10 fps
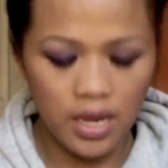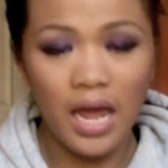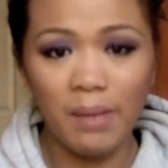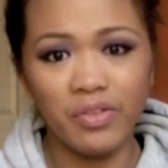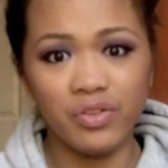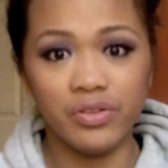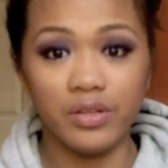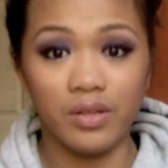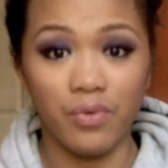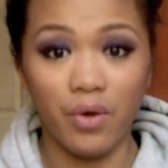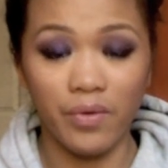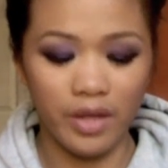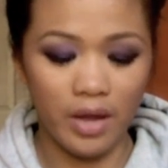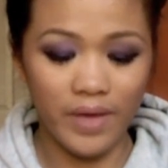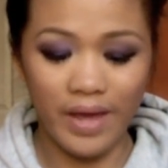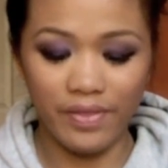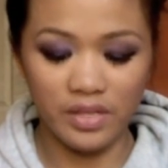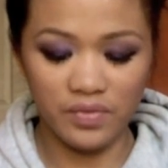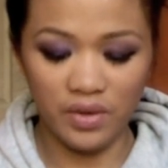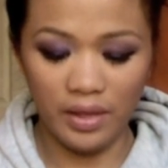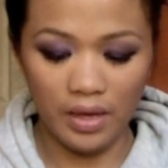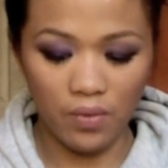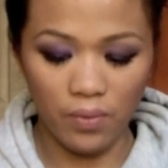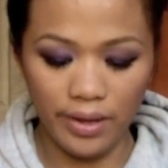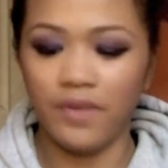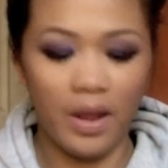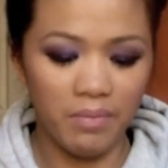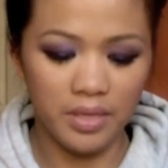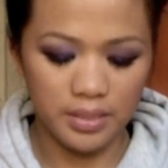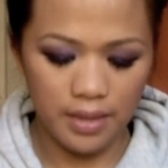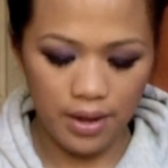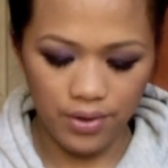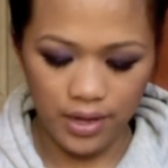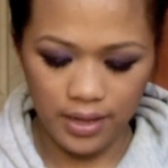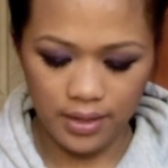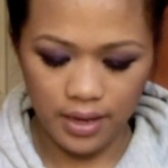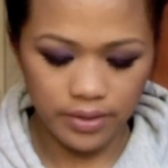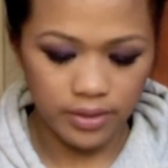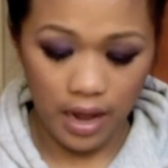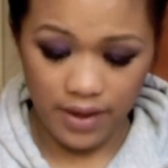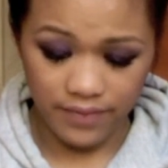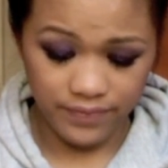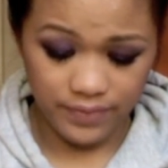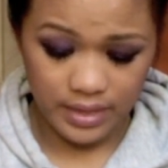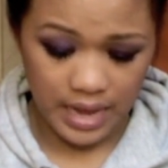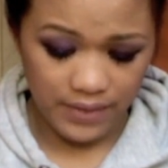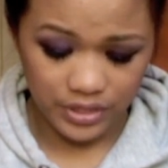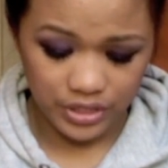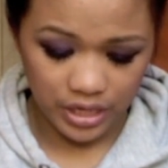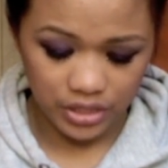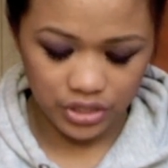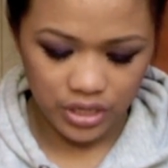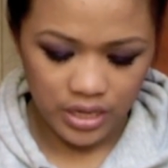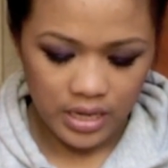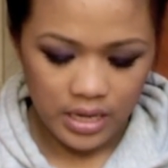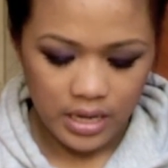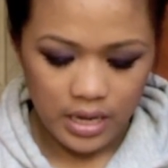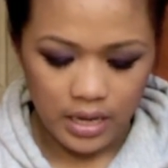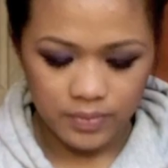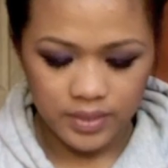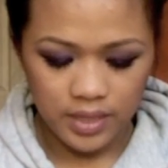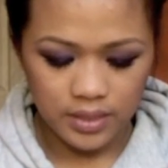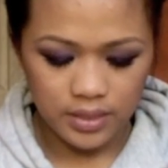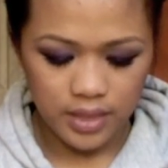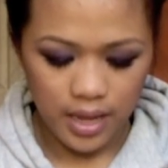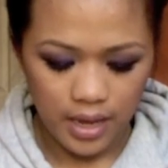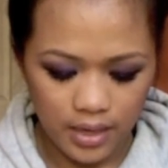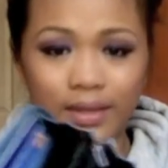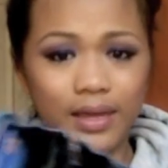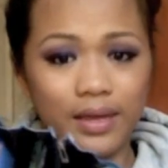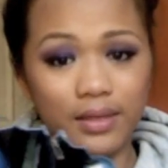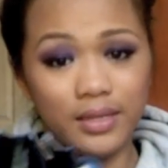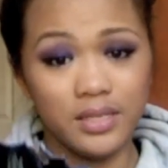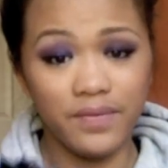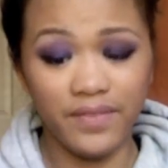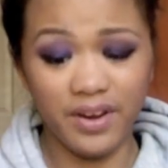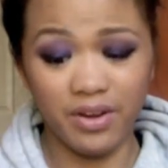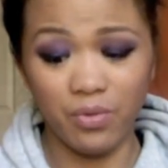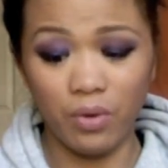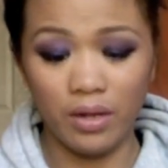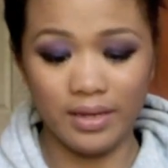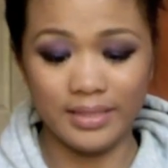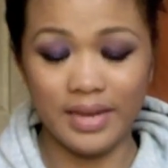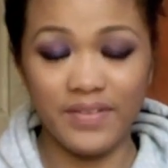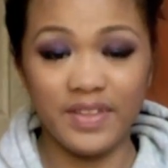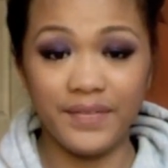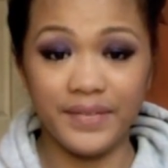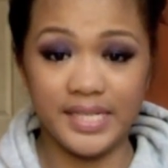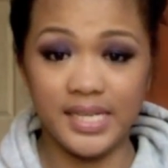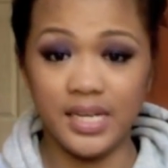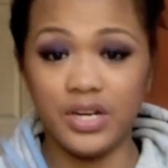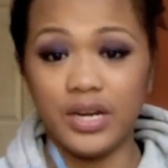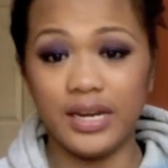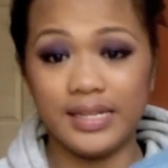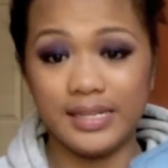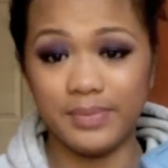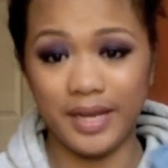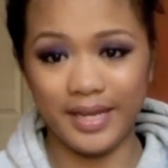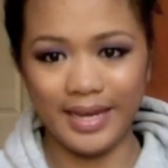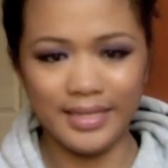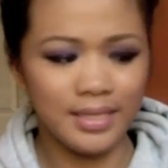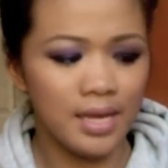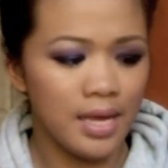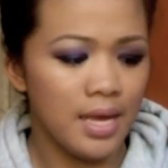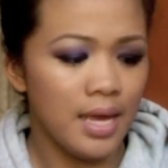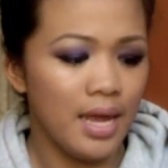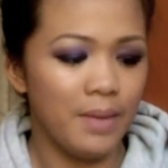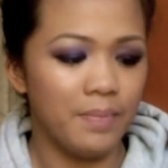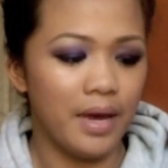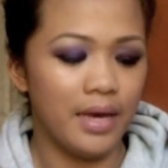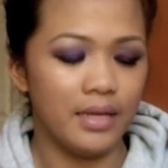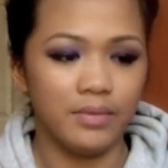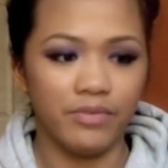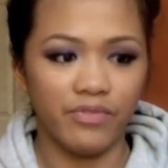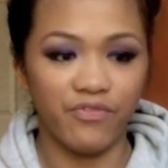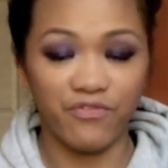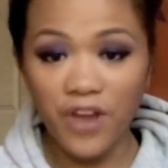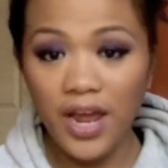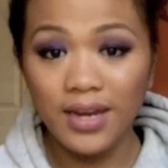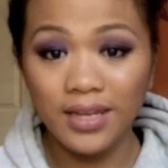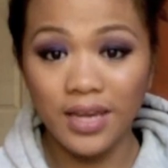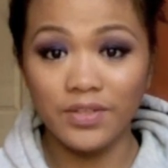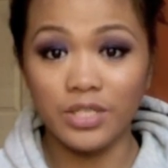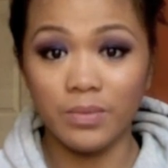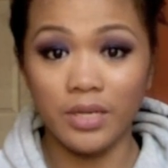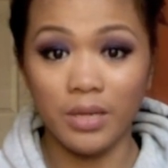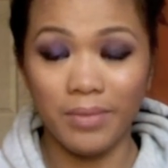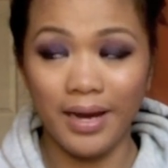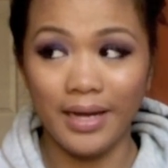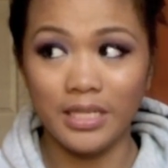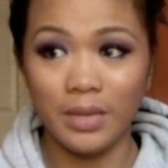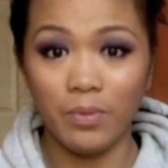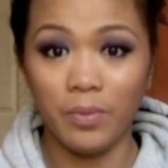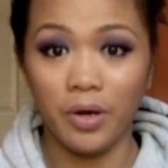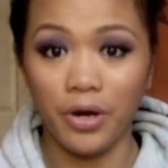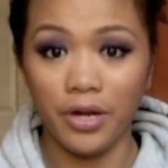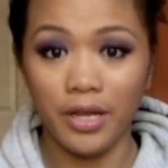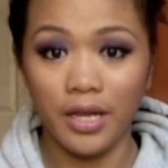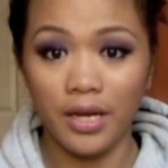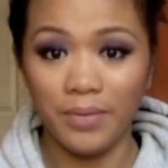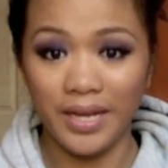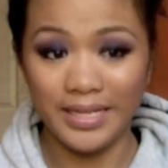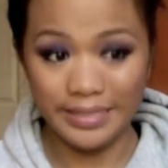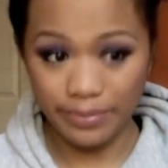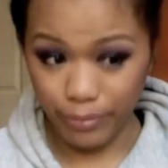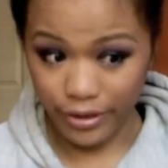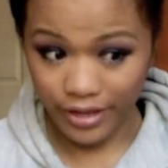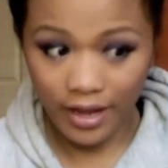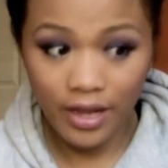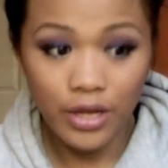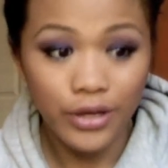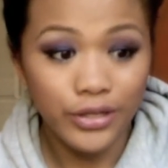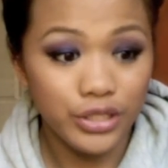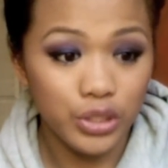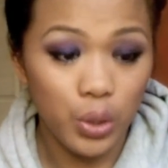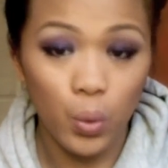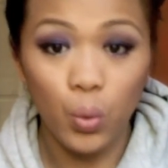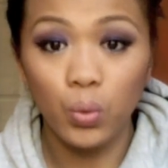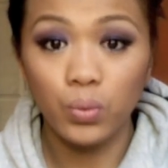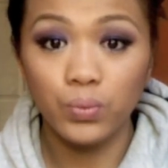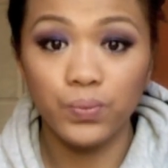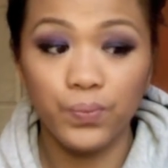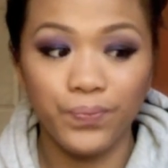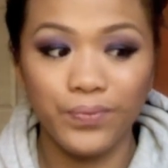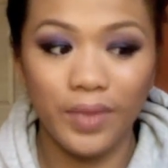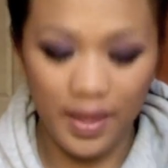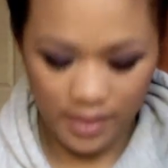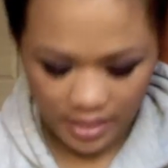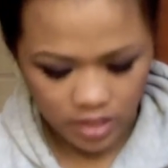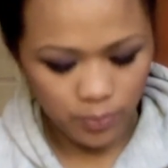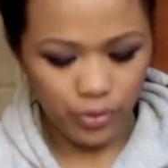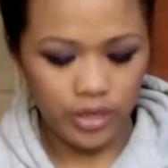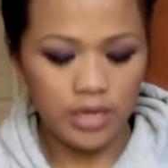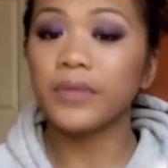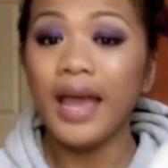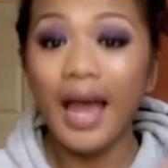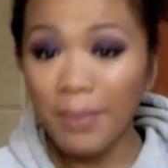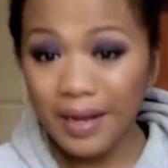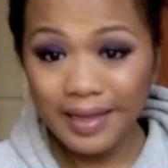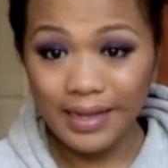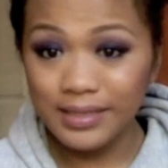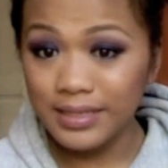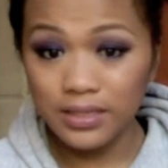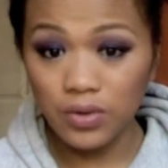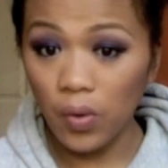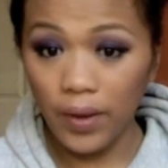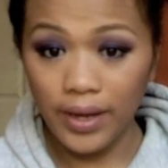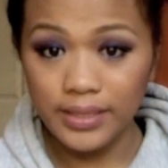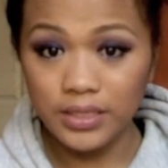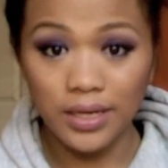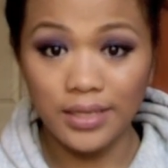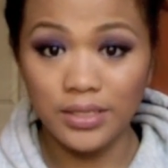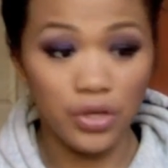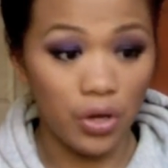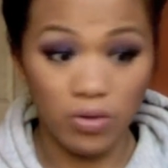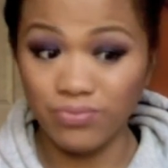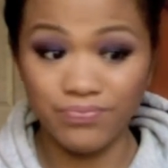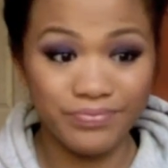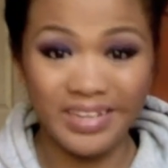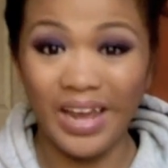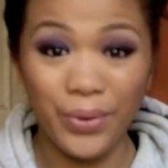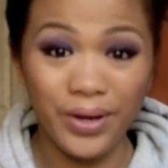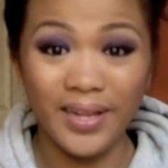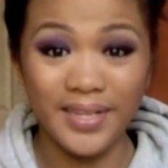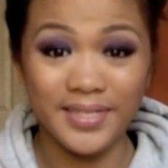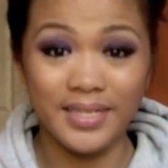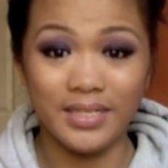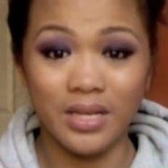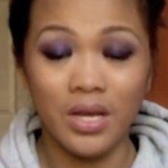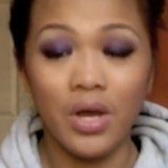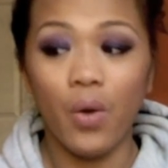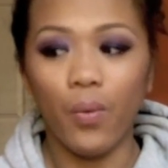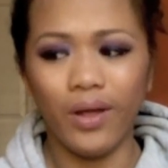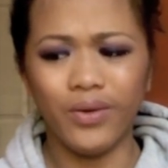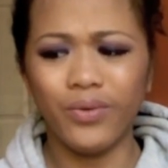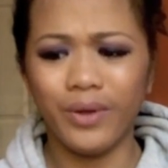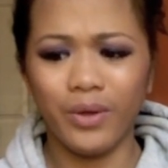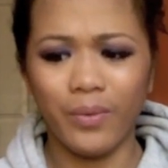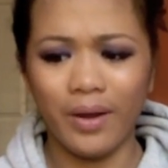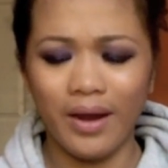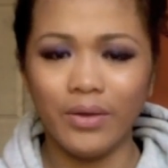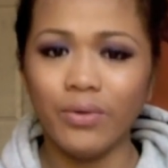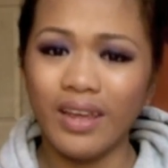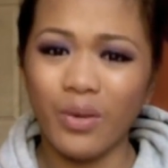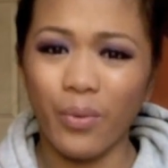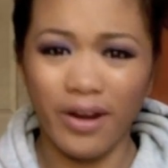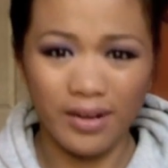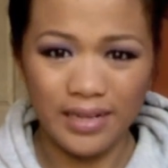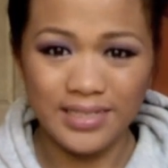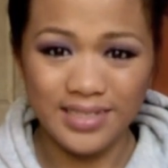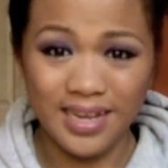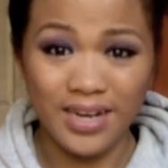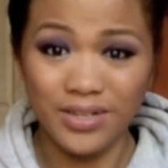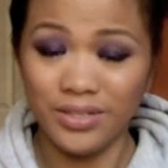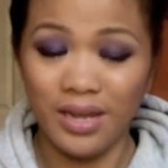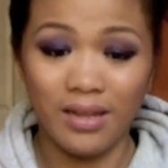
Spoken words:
I mean, there's nothing wrong with it. I've had this for like, 5 months now, and I haven't changed since then. Like, this is a very good wallet because everything fits in here, and this is by Guess. And my friend gave it to me in my debut party on my 18th birthday, so that's pretty. I have my glasses as always, you guys know. I wear glasses. Well, I don't like wearing glasses, actually. I